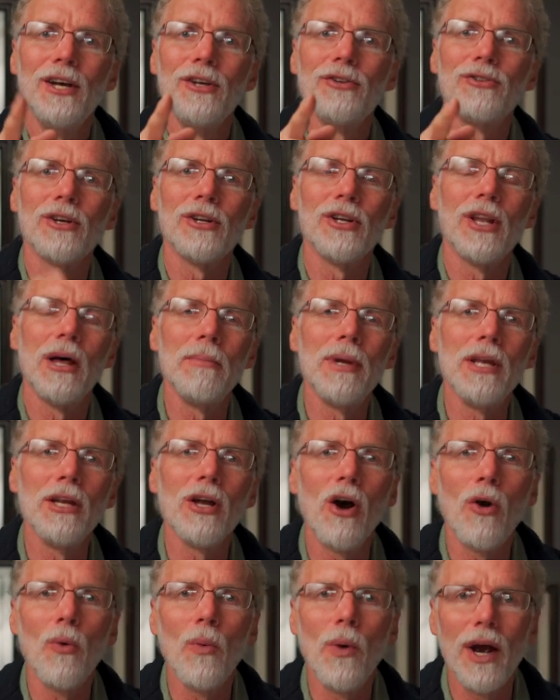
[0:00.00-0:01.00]
So let me
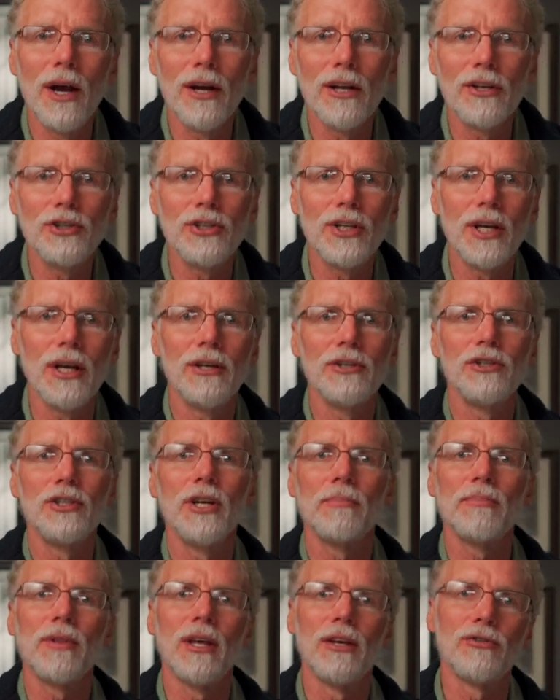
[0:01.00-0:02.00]
know where to
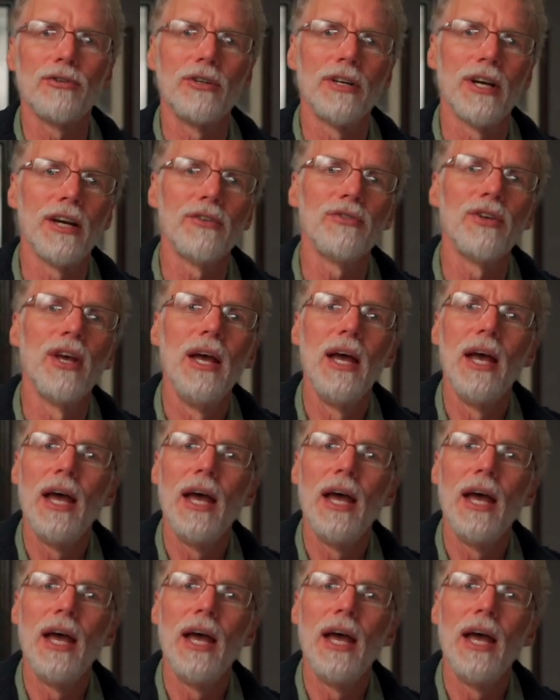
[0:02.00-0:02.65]
ship this, Chris,